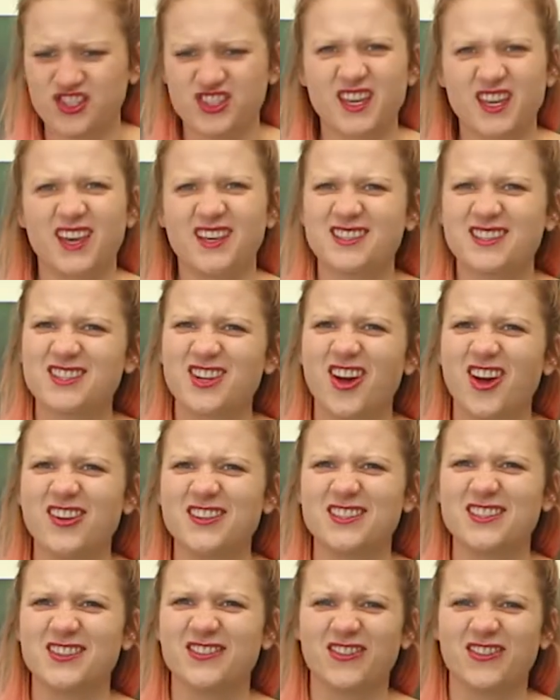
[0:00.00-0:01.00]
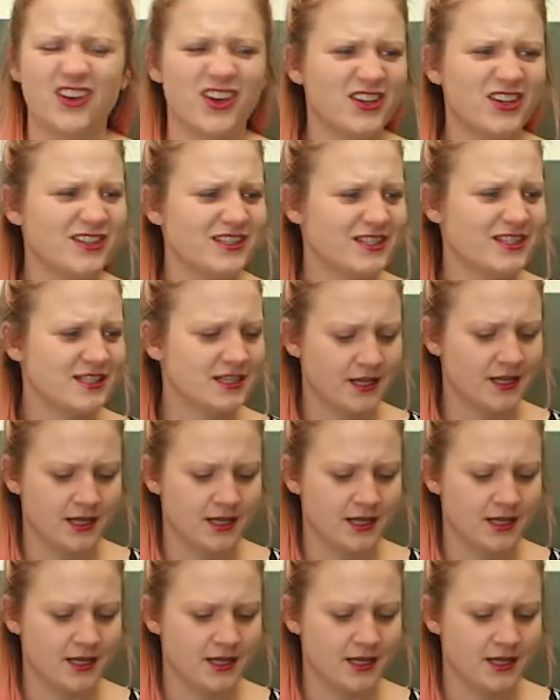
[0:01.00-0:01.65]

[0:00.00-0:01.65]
get started first.